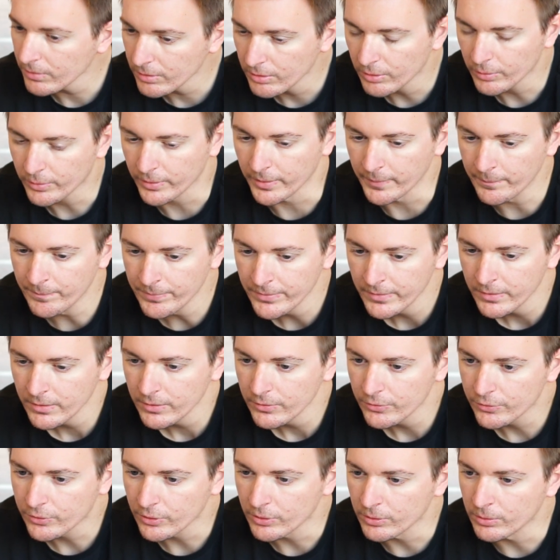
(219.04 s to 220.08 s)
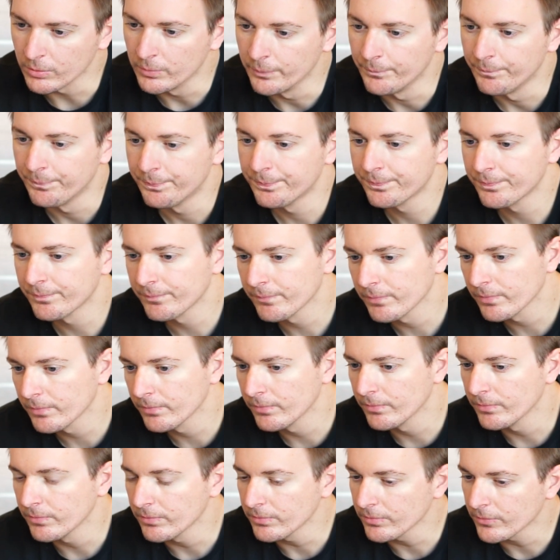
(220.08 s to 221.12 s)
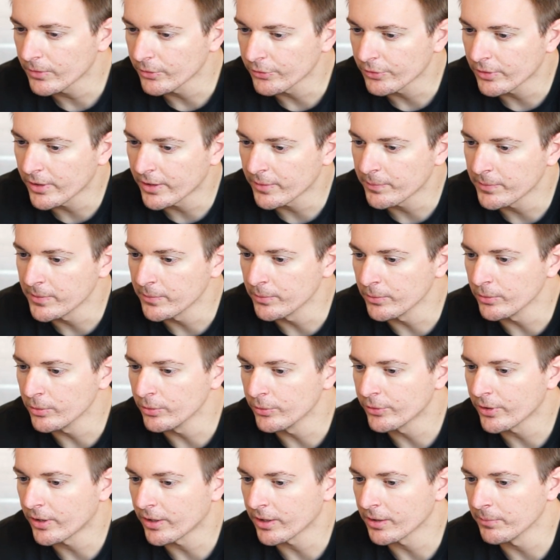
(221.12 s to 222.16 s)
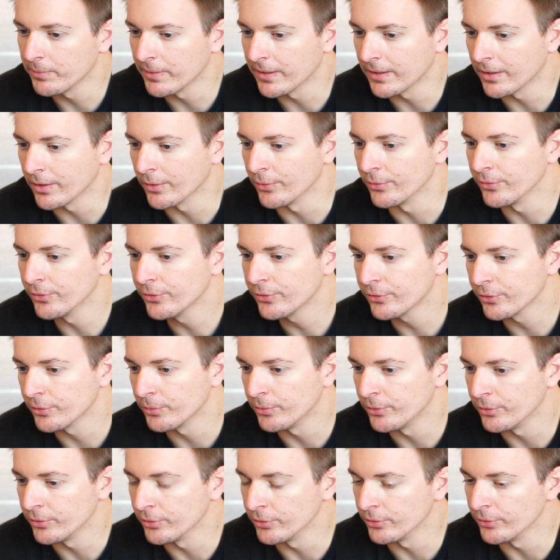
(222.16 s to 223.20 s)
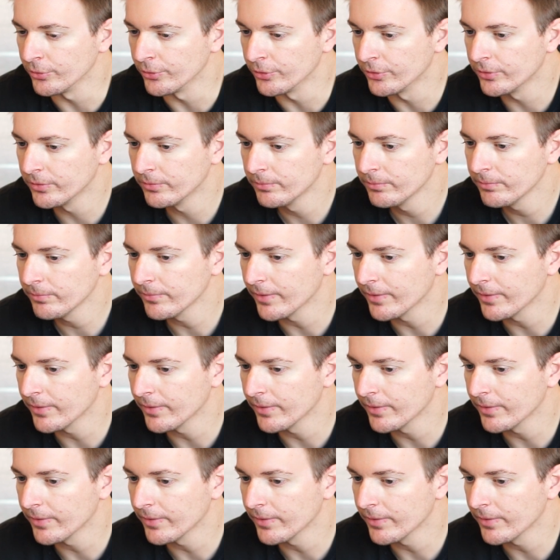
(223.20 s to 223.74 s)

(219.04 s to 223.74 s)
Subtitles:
Okay, so there's a lot of people who talk about Subarus.